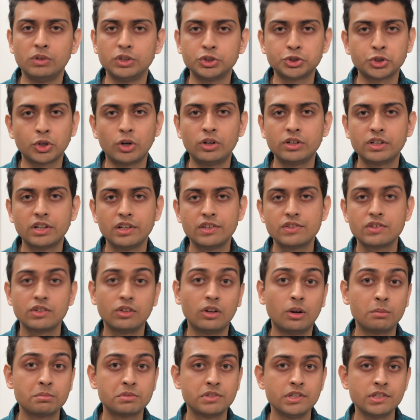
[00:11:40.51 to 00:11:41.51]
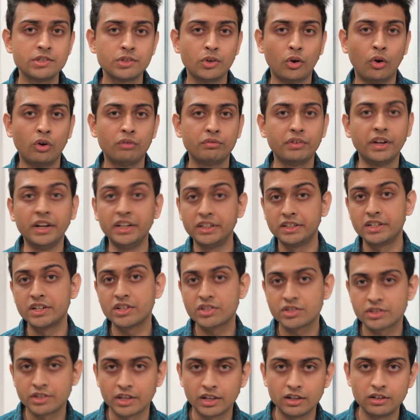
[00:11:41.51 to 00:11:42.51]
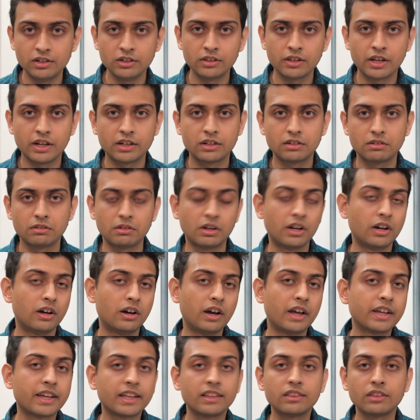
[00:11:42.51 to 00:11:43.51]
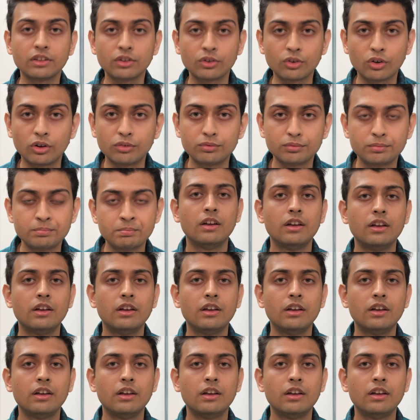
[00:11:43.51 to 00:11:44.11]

a short synopsis of Interstellar that I can think of.